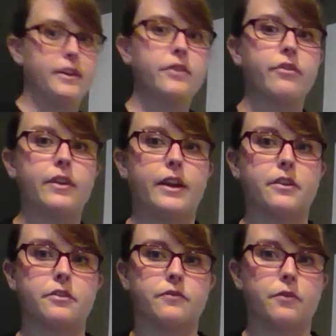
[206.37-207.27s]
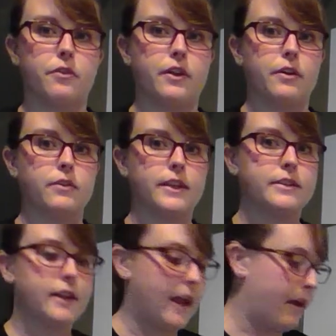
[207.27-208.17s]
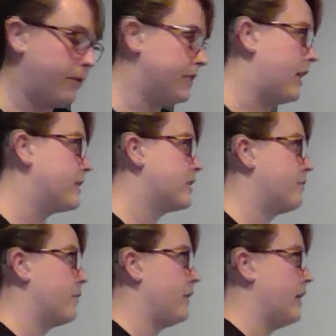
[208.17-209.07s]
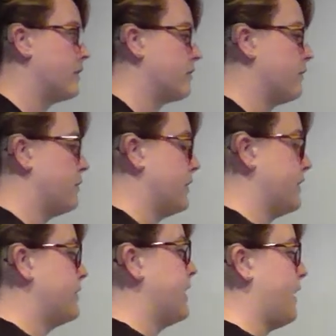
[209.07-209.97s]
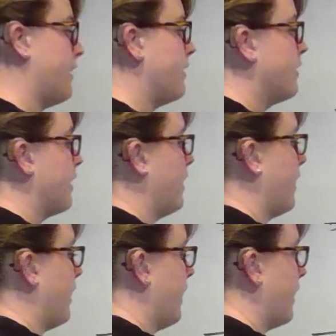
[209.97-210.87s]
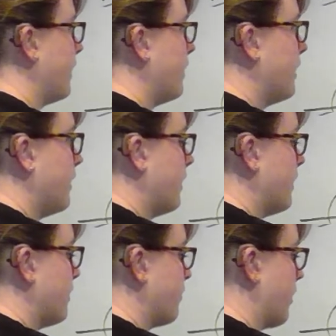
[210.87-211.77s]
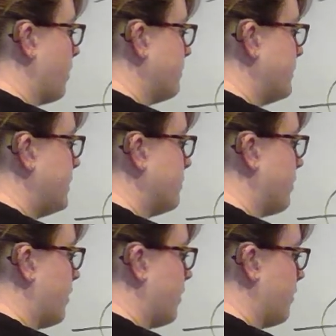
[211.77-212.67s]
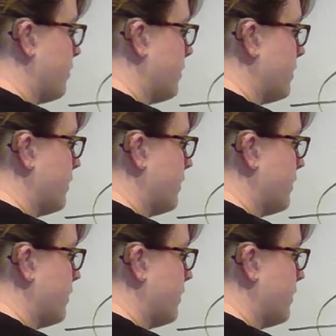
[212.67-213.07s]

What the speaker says: different interval, though, let's say I was asked for the interval instead from 0